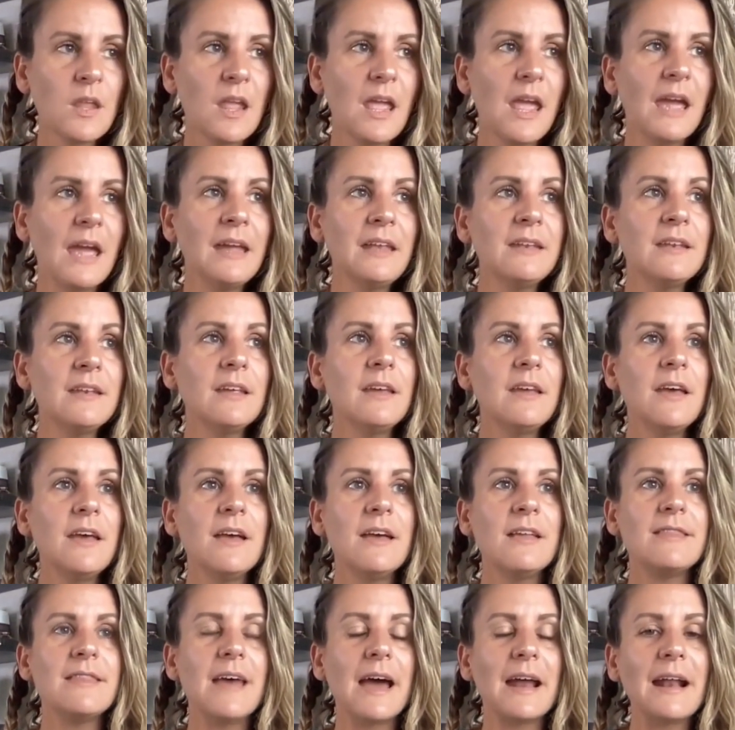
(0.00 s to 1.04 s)
And
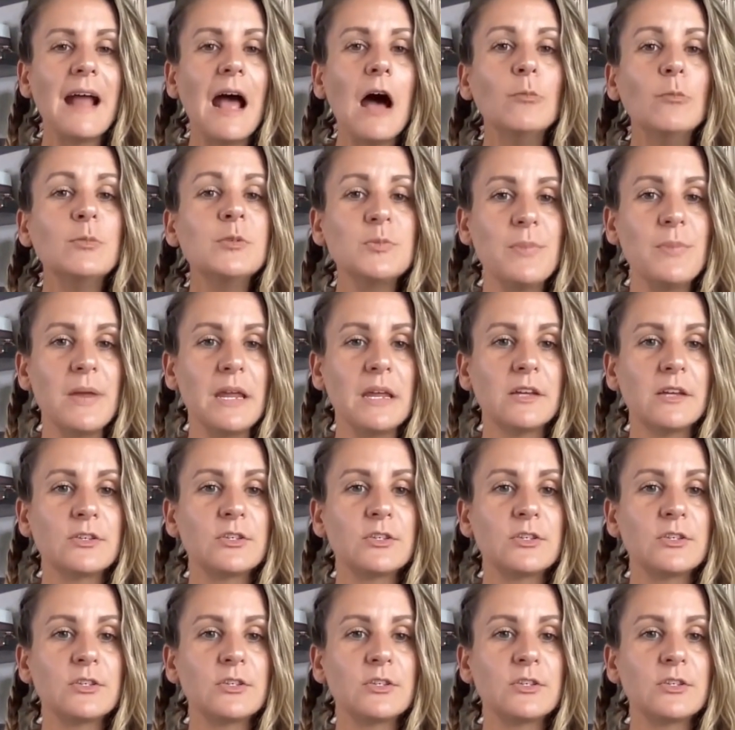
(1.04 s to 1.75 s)
that helps me.